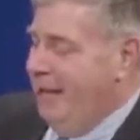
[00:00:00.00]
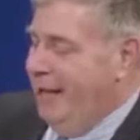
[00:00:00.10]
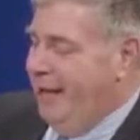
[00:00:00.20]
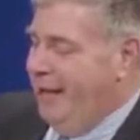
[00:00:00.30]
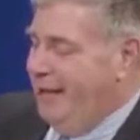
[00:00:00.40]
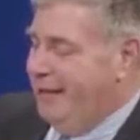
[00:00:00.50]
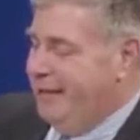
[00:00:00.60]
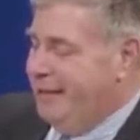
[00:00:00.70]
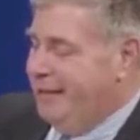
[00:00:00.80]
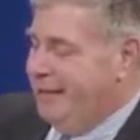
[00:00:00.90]

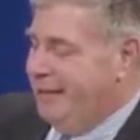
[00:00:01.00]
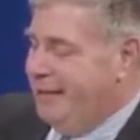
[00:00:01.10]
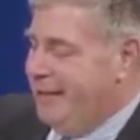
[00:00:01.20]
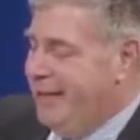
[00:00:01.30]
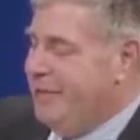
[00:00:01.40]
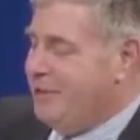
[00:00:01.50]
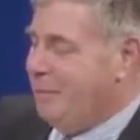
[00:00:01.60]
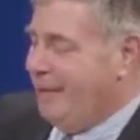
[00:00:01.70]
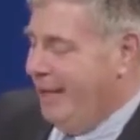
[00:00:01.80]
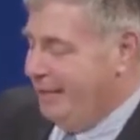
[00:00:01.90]
And he, as a
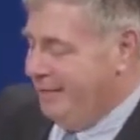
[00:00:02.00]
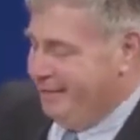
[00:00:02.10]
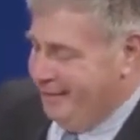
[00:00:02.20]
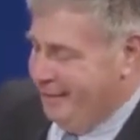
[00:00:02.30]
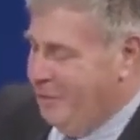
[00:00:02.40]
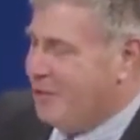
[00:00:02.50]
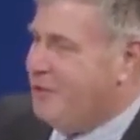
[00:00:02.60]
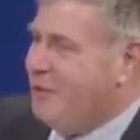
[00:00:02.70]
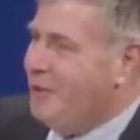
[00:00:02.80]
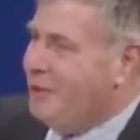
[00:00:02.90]
planner,
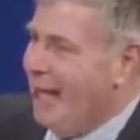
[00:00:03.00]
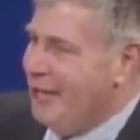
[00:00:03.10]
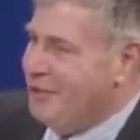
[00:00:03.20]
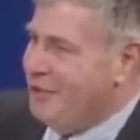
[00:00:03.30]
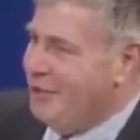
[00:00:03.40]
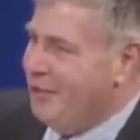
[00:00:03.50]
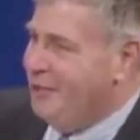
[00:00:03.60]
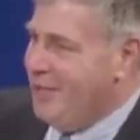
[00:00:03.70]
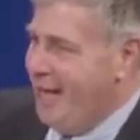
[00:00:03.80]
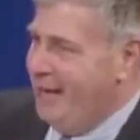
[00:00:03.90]
questioned the logic
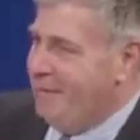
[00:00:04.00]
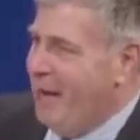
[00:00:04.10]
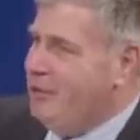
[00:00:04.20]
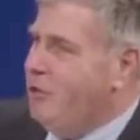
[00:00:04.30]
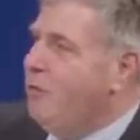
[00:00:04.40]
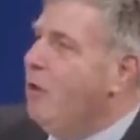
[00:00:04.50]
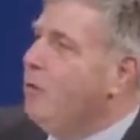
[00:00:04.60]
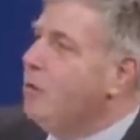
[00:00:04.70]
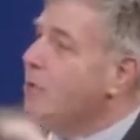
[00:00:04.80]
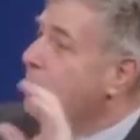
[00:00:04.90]
of that. I do know
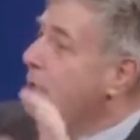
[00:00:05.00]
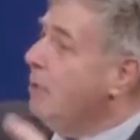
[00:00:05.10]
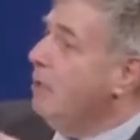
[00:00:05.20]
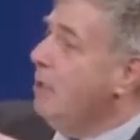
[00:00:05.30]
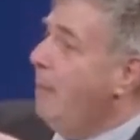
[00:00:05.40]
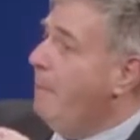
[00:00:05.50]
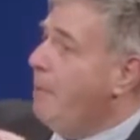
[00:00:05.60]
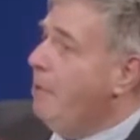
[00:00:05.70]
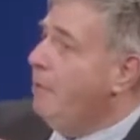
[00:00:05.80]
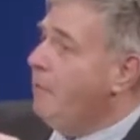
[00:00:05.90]
there was a
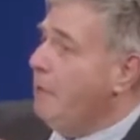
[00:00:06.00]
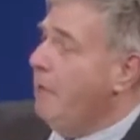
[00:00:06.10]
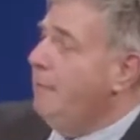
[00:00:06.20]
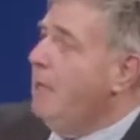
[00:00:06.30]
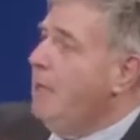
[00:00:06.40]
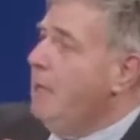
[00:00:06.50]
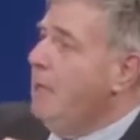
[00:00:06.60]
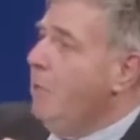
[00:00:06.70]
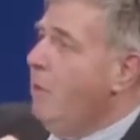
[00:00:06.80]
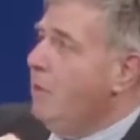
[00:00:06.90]
period of time
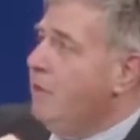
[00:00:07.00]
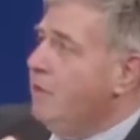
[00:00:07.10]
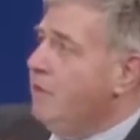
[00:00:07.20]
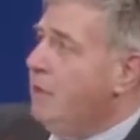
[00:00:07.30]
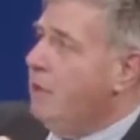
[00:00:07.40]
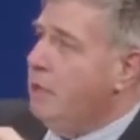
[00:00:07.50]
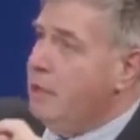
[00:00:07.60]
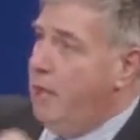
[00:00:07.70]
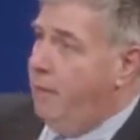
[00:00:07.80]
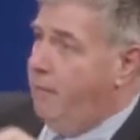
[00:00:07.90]
where the city, to
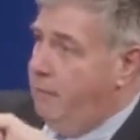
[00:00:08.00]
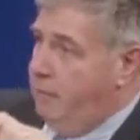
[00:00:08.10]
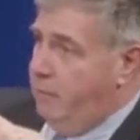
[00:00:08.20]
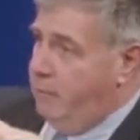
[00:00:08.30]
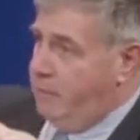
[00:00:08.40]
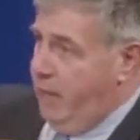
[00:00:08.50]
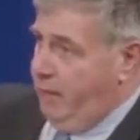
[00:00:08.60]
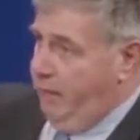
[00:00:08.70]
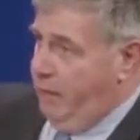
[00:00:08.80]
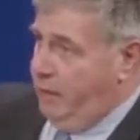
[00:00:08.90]
get
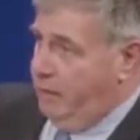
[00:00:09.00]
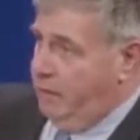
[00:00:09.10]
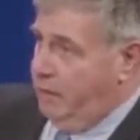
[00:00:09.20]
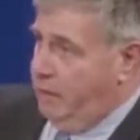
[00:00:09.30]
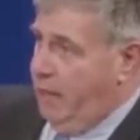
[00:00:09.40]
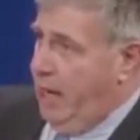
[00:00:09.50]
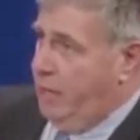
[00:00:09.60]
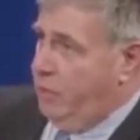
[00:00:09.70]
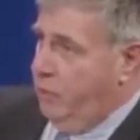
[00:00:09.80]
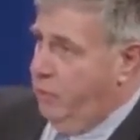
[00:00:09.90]
state funds,
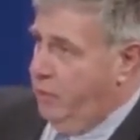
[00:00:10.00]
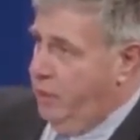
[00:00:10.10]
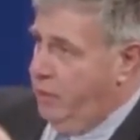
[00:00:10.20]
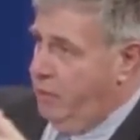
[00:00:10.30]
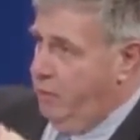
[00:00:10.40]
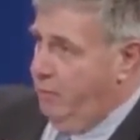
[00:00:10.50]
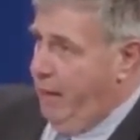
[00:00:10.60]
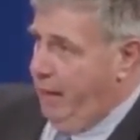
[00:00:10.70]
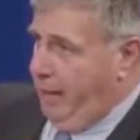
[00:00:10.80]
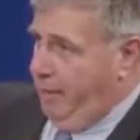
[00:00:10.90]
had to agree to
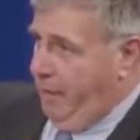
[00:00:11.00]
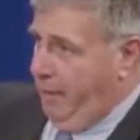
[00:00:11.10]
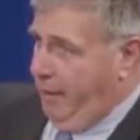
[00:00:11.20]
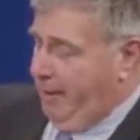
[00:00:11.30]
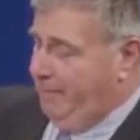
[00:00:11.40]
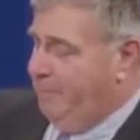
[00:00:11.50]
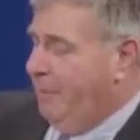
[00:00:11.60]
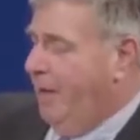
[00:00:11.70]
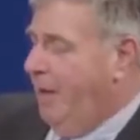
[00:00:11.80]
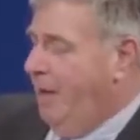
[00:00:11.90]
back-end parking.
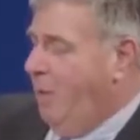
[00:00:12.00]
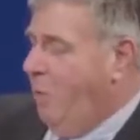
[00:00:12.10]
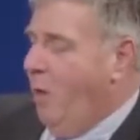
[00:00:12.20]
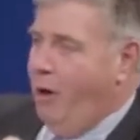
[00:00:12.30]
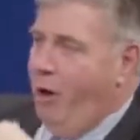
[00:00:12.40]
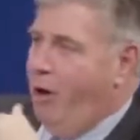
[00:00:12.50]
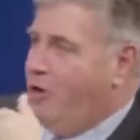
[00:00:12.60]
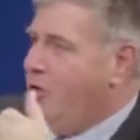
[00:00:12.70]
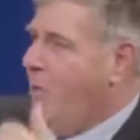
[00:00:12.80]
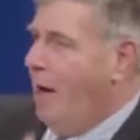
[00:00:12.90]
Where are
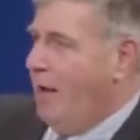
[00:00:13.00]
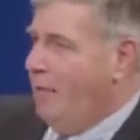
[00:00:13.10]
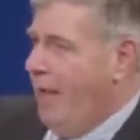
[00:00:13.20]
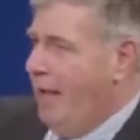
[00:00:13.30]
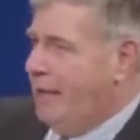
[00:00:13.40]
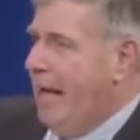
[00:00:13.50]
you on that?